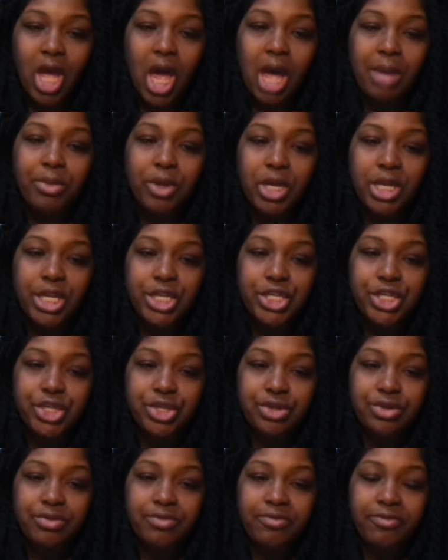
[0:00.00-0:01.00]
I'm gonna
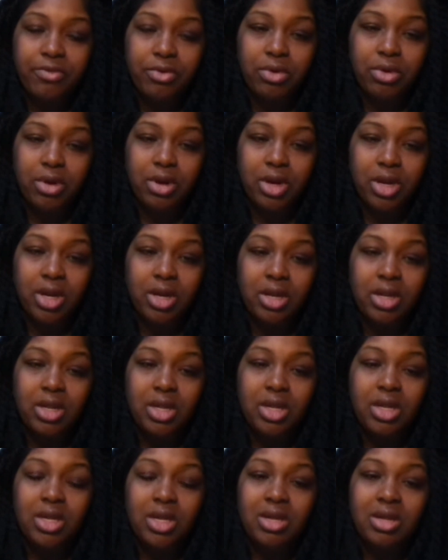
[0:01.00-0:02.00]
shoot for
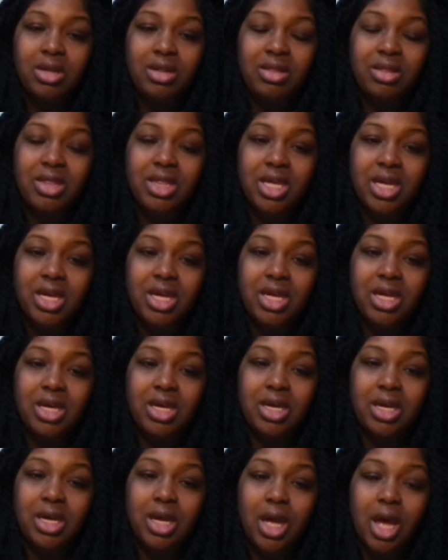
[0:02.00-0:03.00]

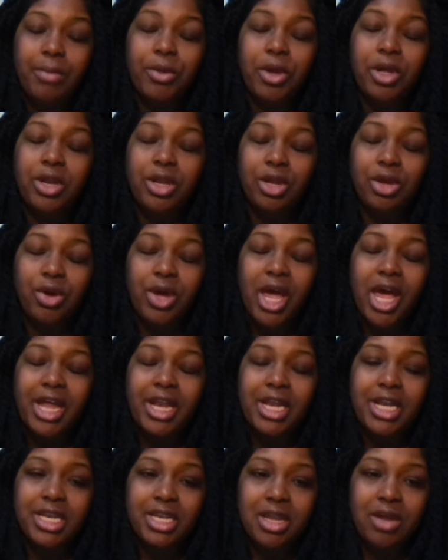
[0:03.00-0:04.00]
I'm gonna go ahead
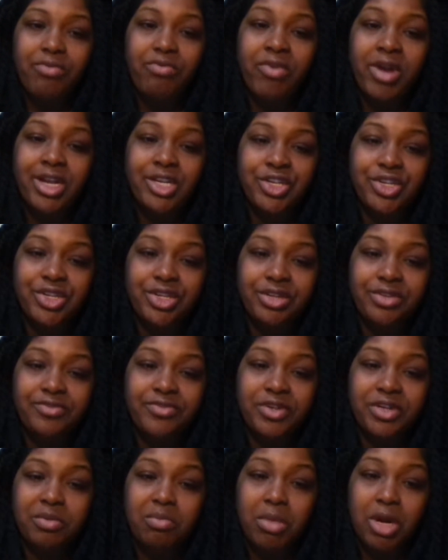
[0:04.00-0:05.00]
and register
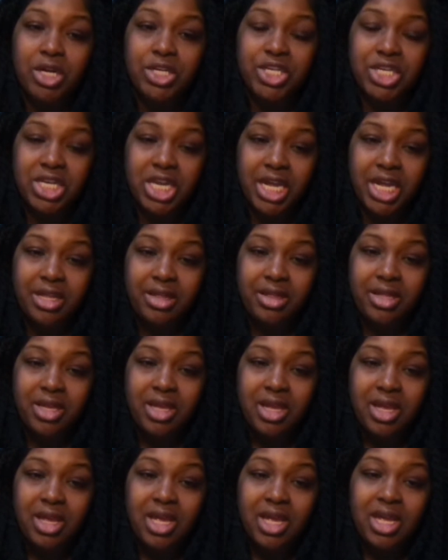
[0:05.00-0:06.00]
for March 9th.
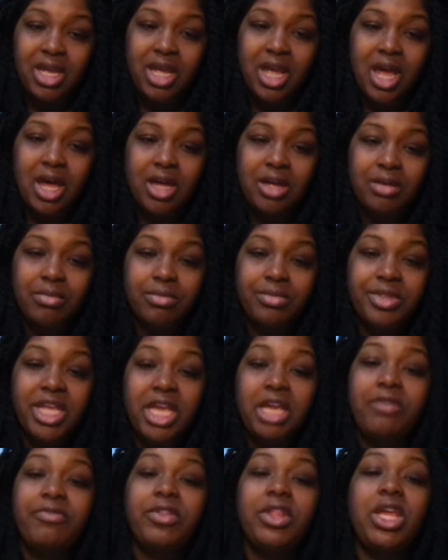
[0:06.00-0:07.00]

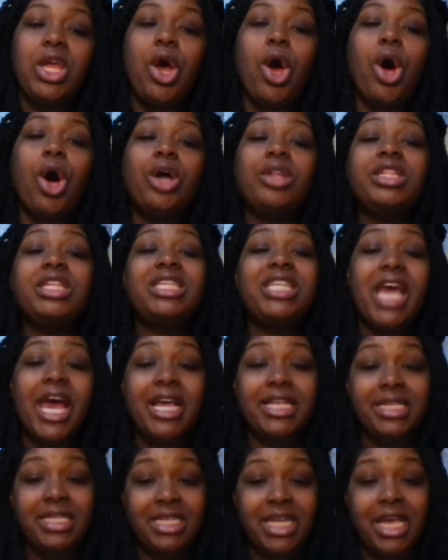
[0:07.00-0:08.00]
Thankfully, all the
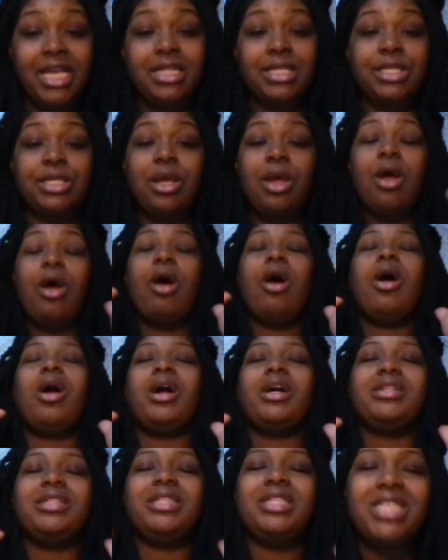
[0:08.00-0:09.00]
test dates are
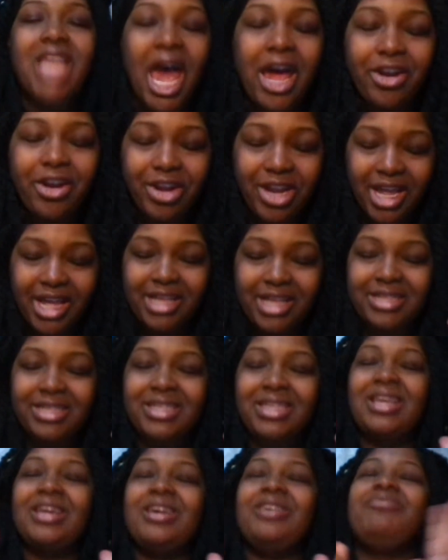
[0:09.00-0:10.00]
on Saturdays,
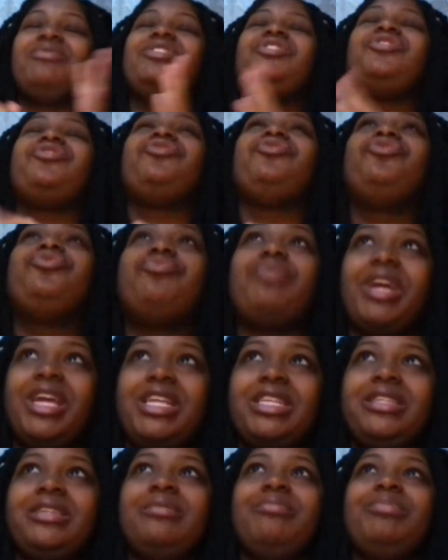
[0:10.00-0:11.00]
which is
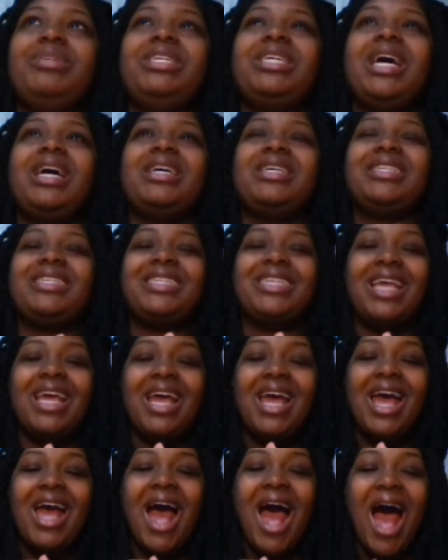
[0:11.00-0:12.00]
great because
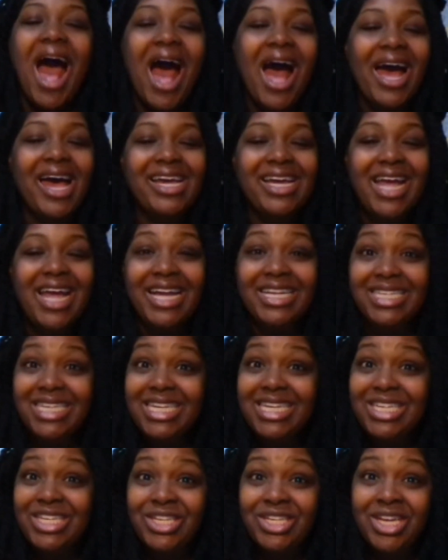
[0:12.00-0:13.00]
I
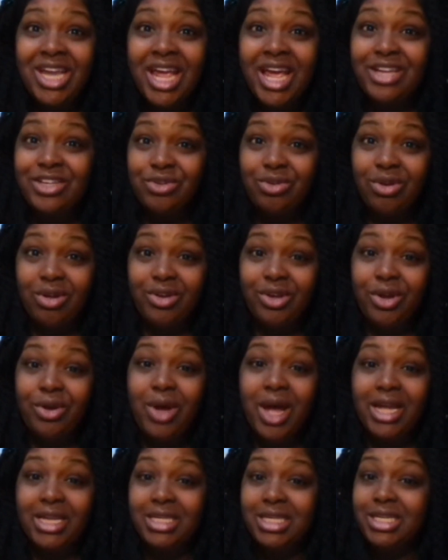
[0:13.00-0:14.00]
teach, as you all know,
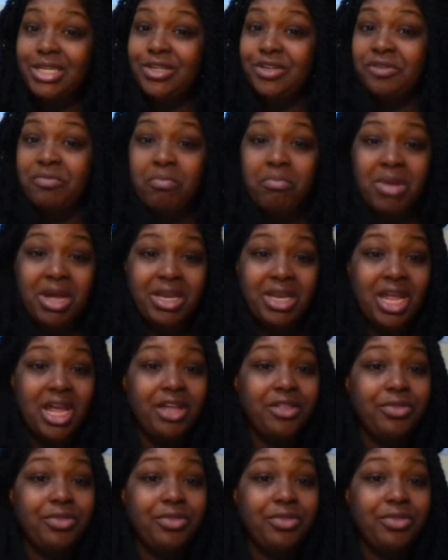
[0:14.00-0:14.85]
I teach Monday